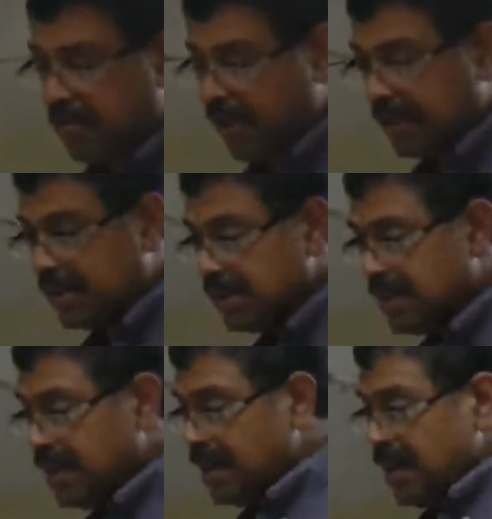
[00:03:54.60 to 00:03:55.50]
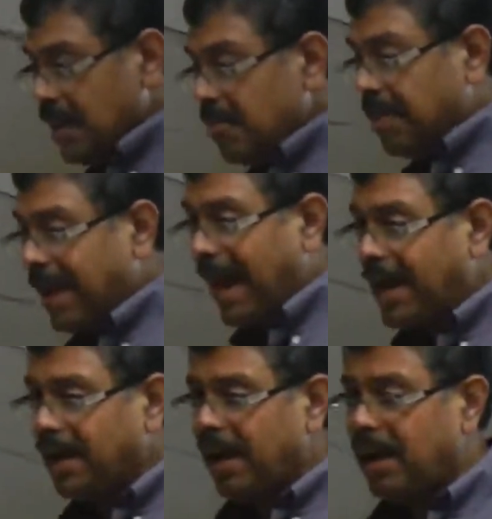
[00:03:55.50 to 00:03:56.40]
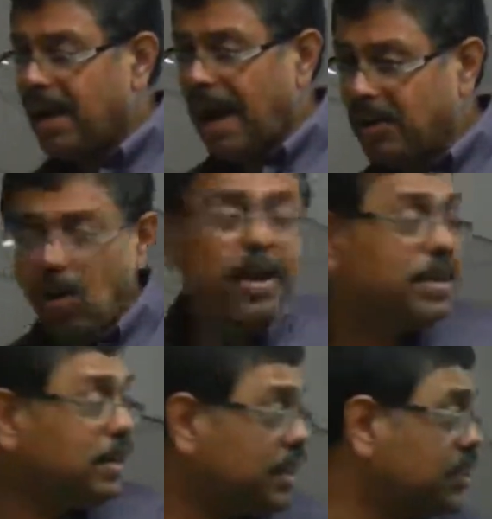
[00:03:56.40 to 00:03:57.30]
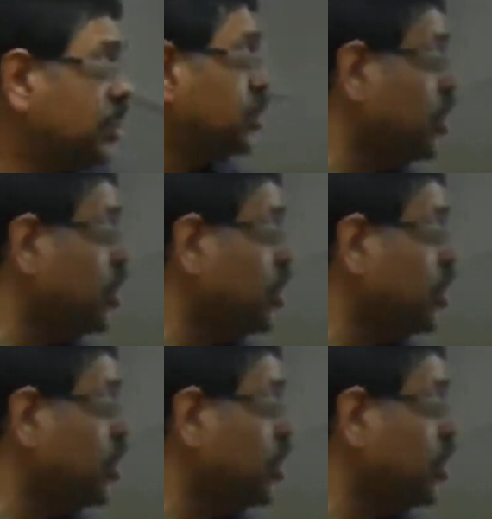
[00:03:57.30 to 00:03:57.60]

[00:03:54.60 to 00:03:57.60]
factors. But I know this is